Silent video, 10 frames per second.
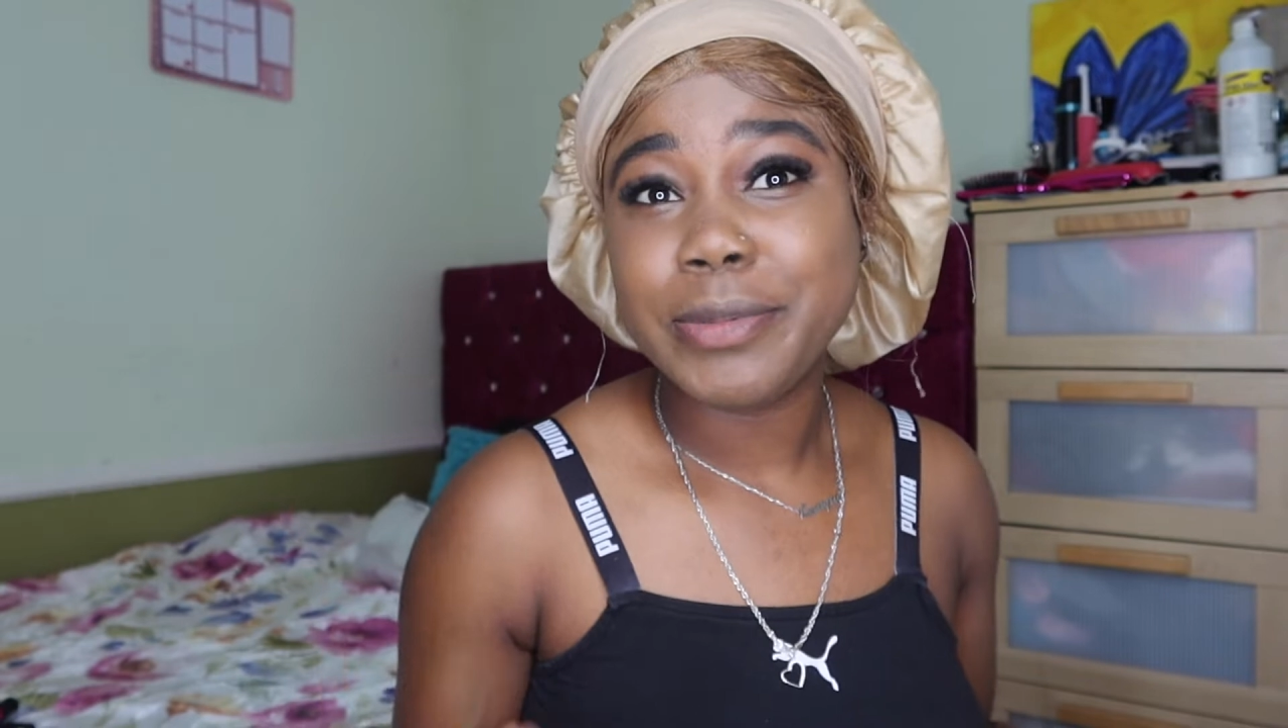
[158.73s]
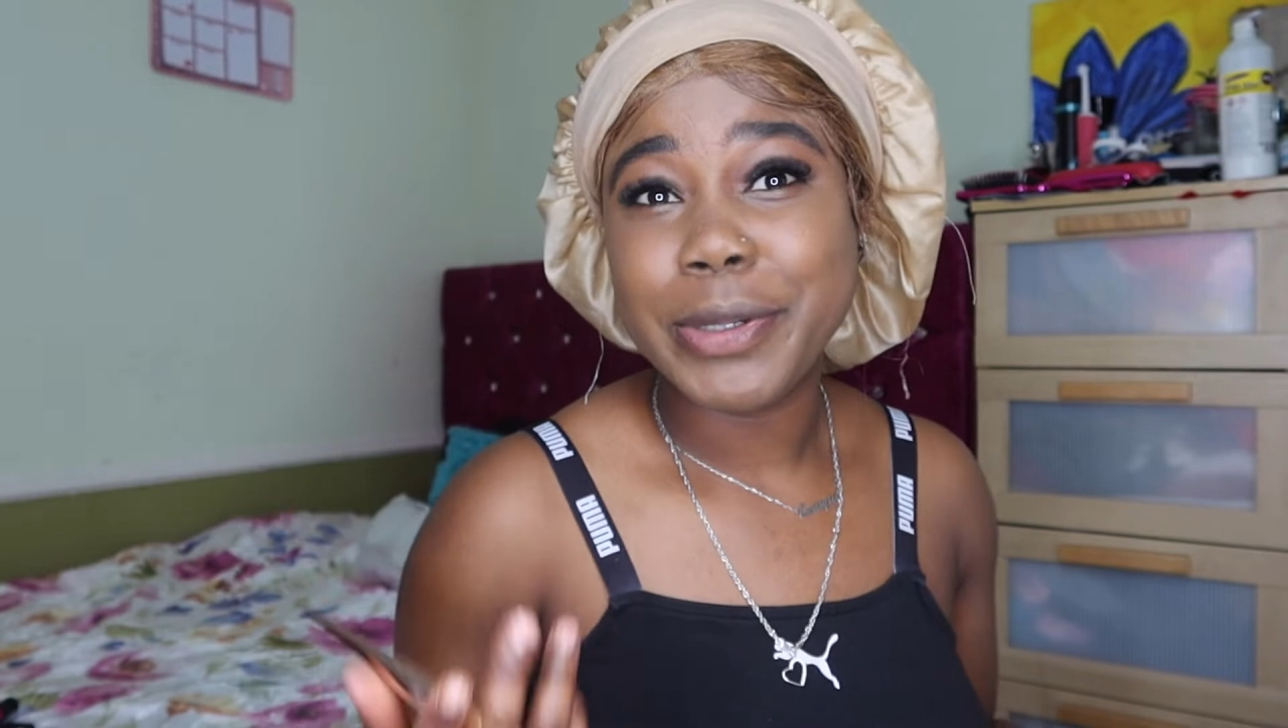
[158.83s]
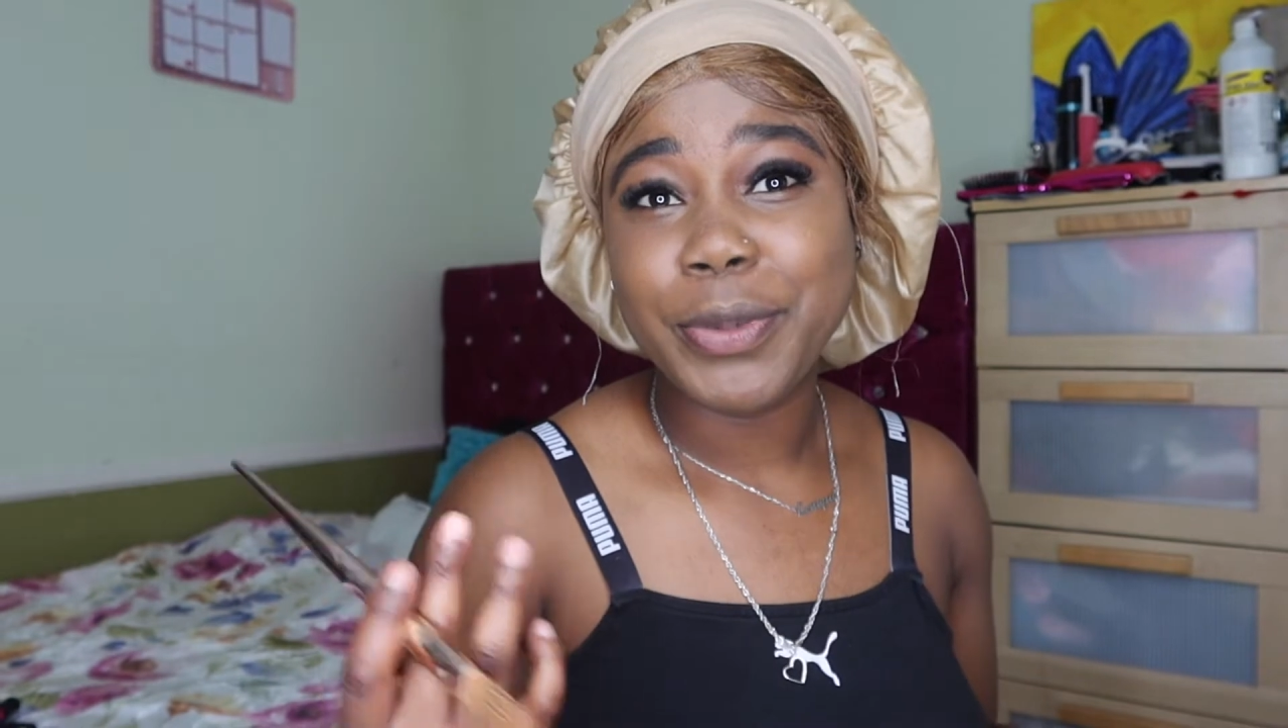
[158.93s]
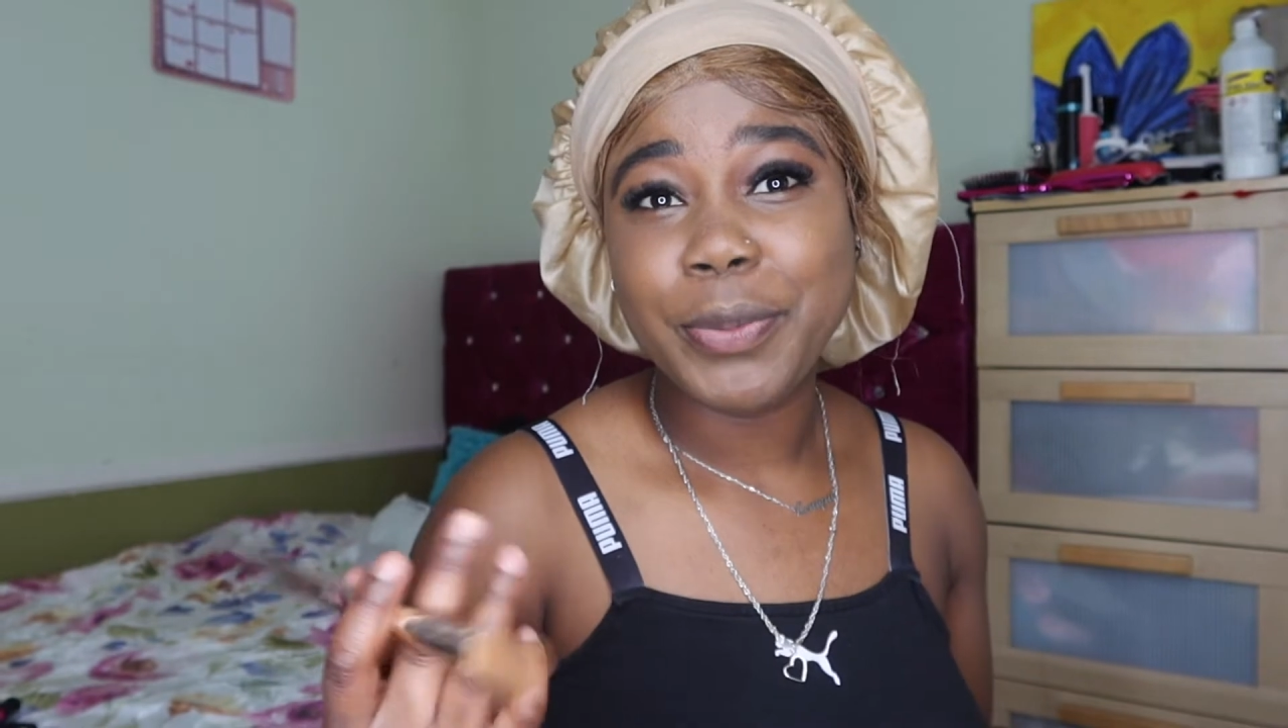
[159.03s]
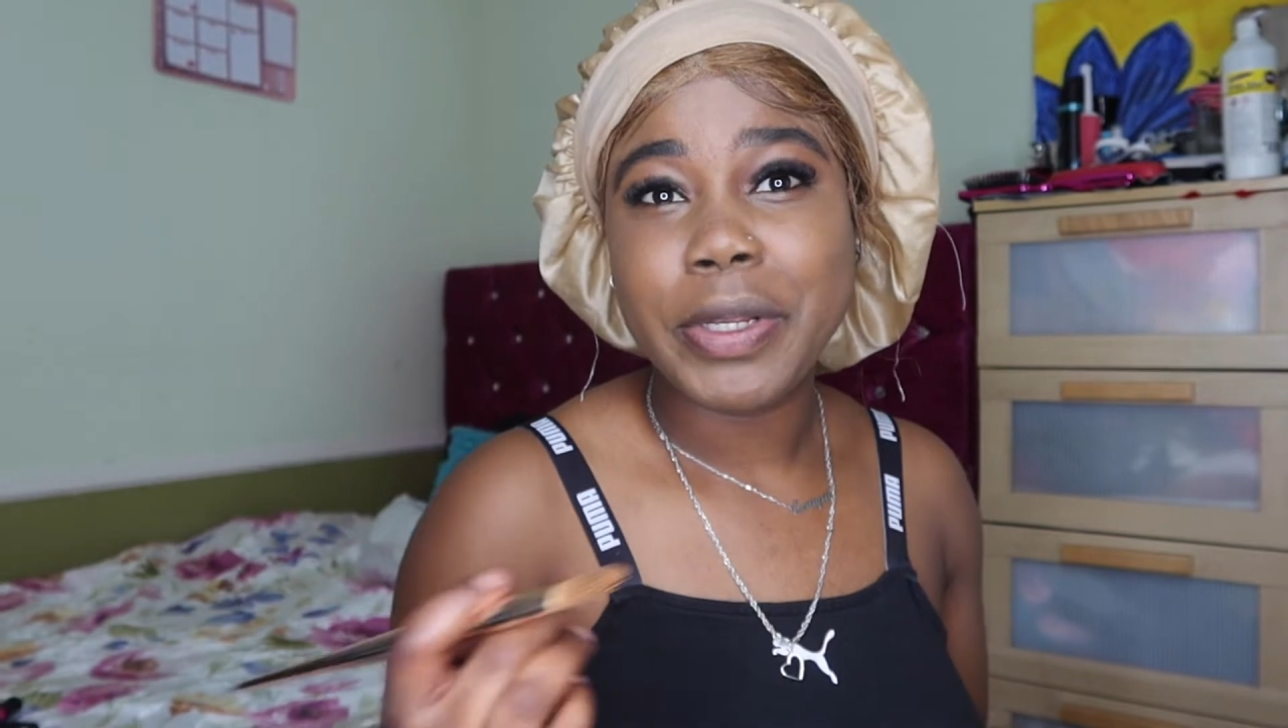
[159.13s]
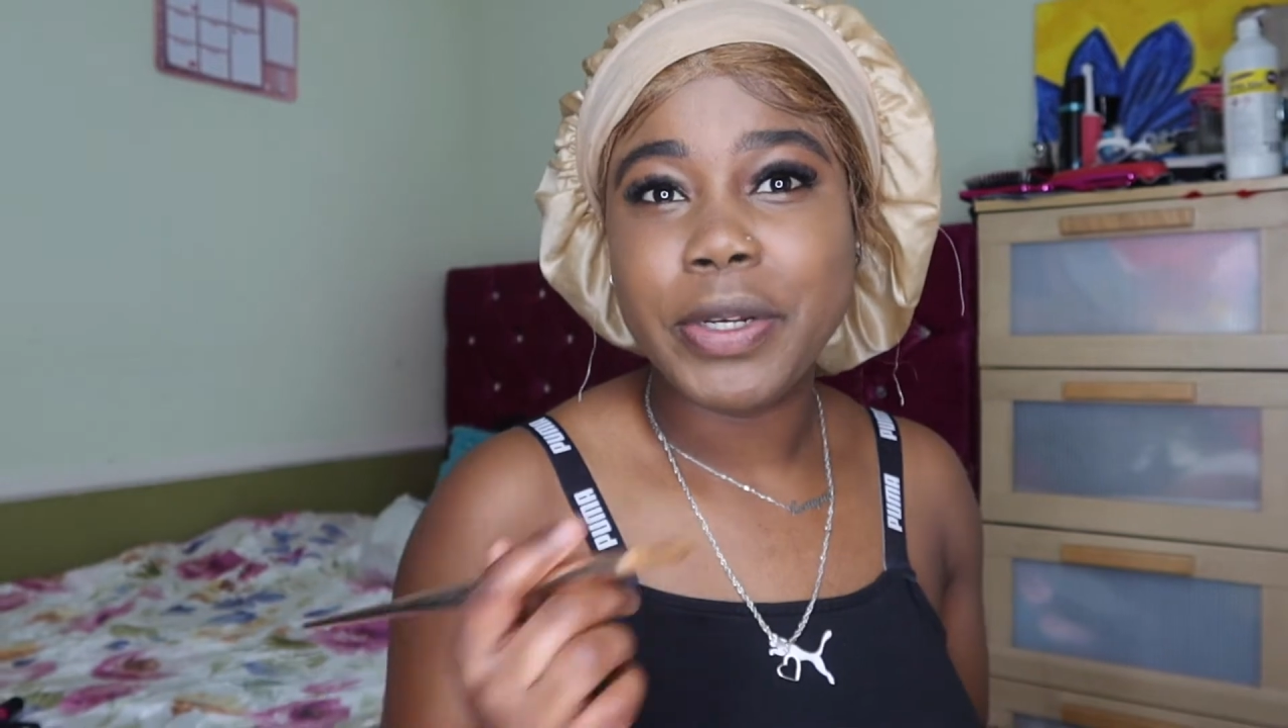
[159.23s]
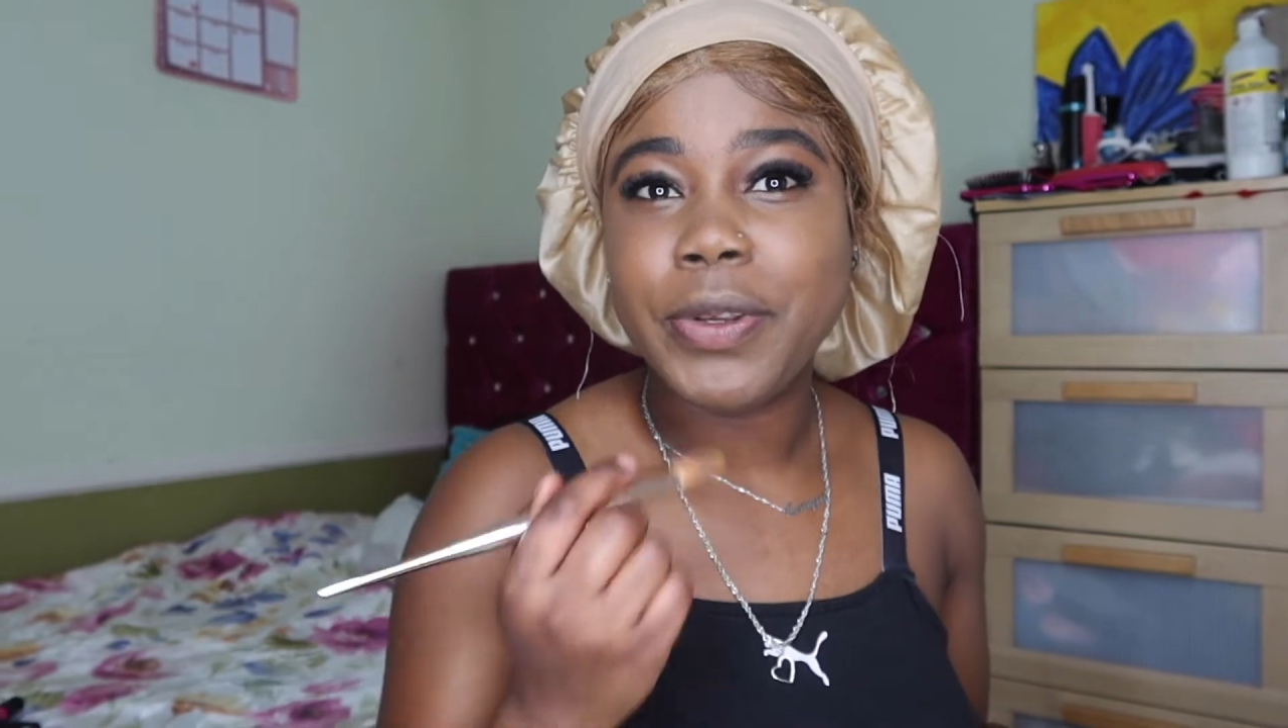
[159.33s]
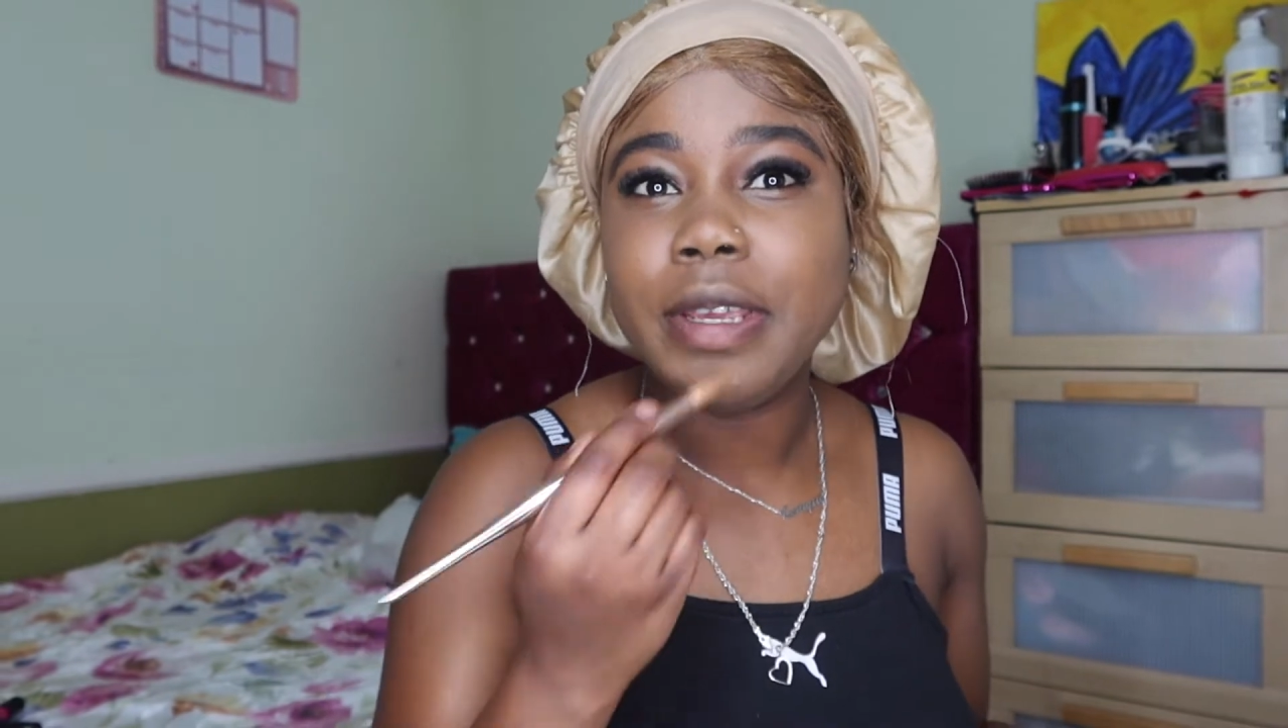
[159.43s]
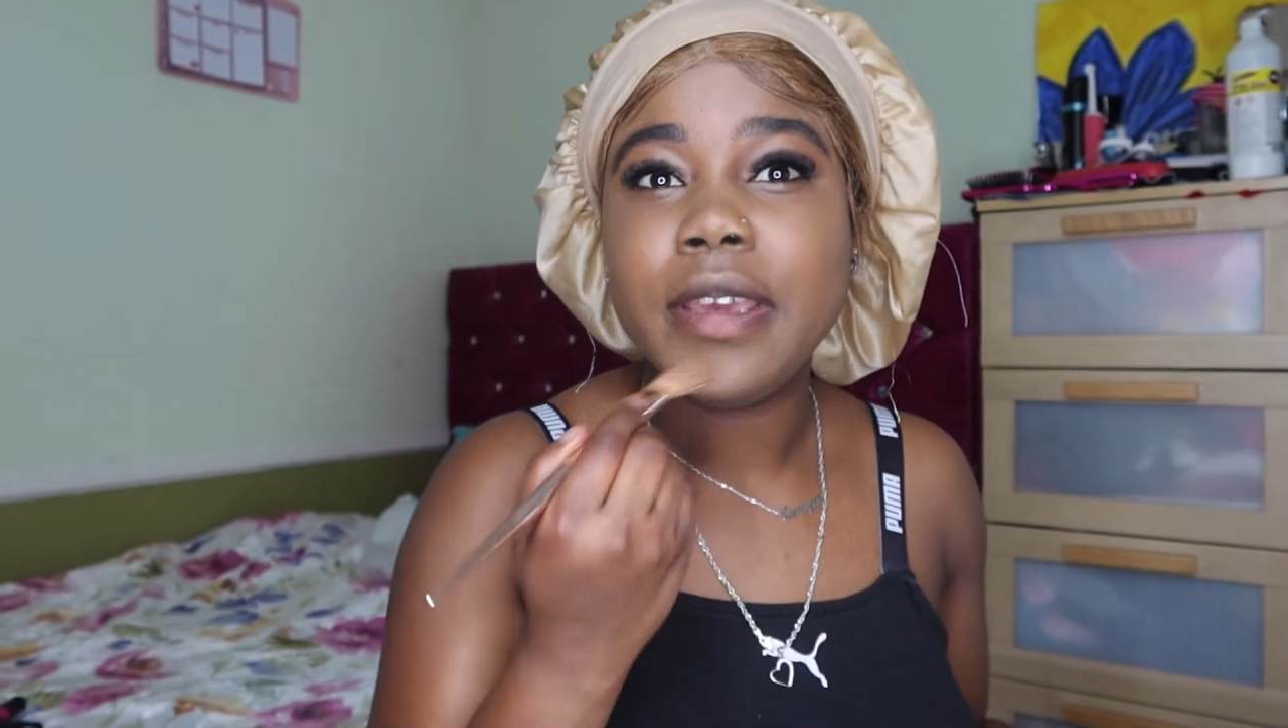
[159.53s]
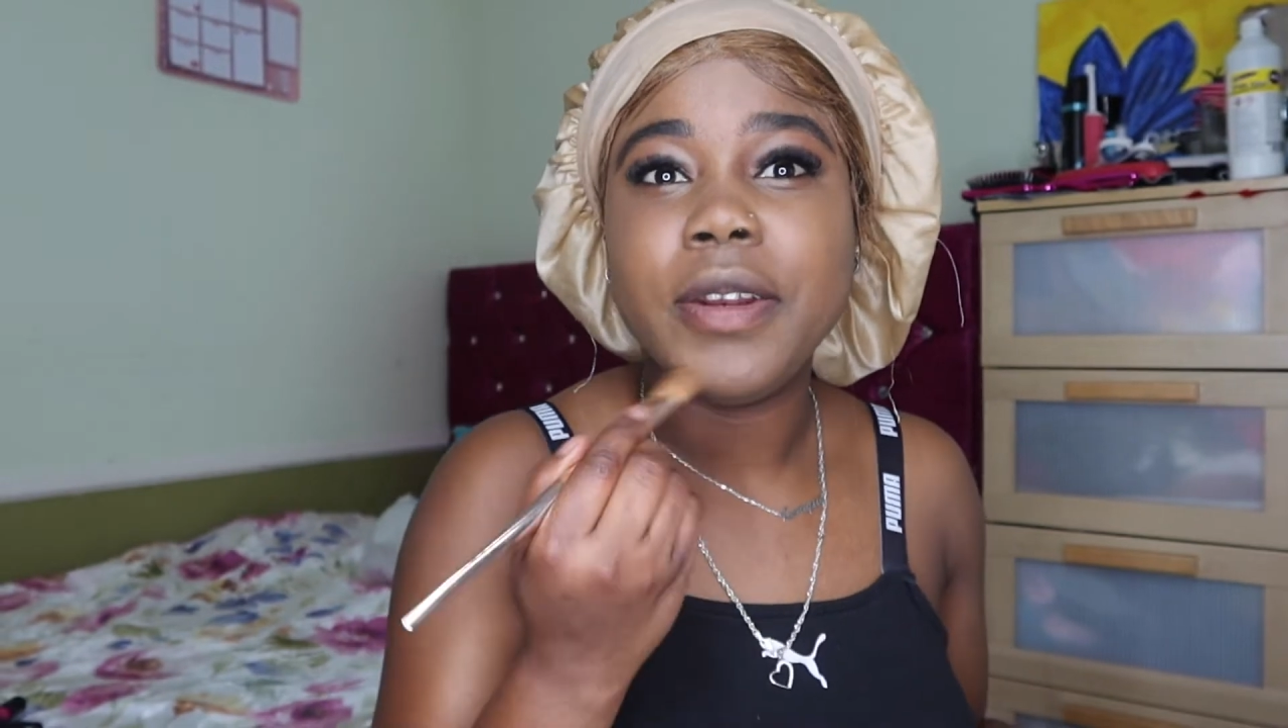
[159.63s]
when people are
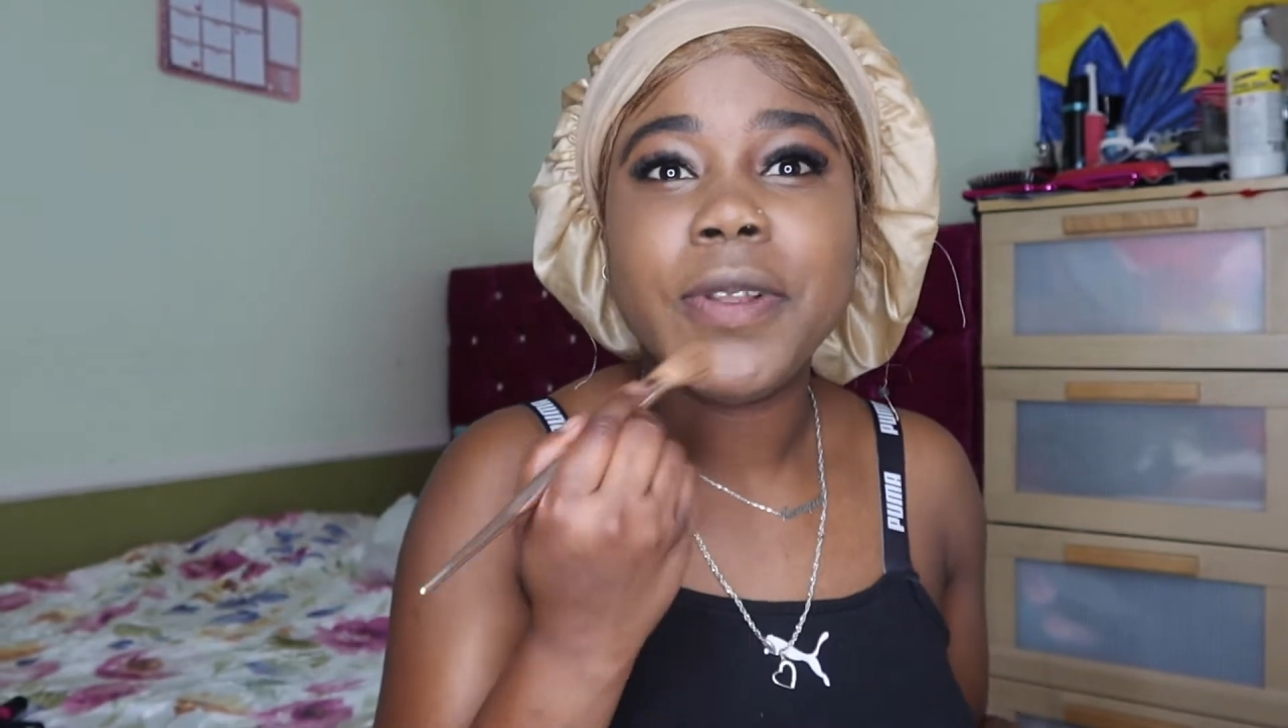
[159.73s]
doing